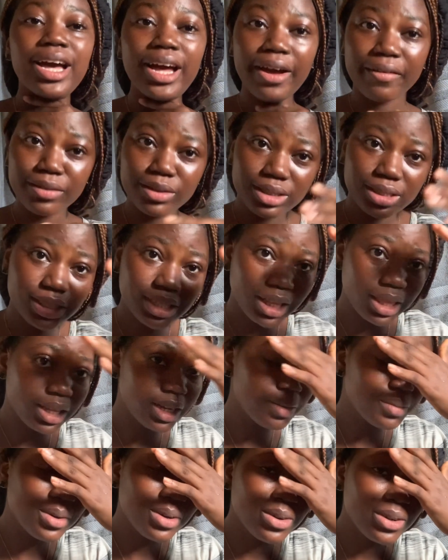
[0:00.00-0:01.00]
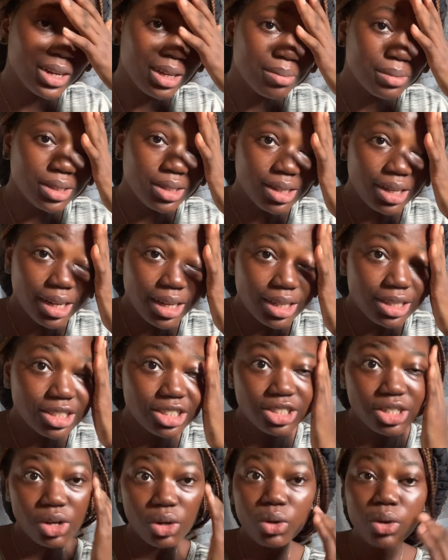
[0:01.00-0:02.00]
I would say that anyway, Along the like
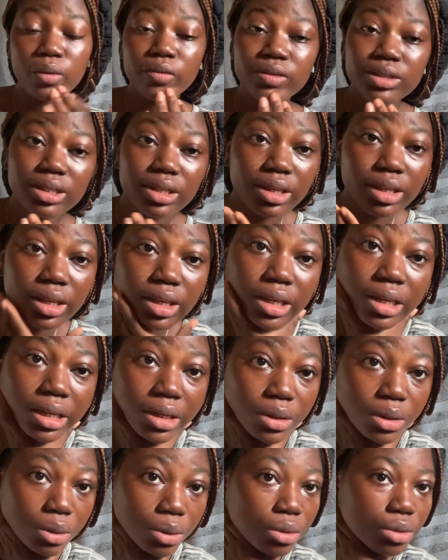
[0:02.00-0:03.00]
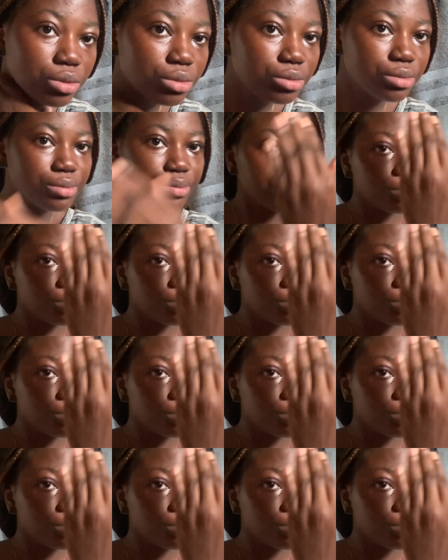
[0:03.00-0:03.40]
she loves skincare as well.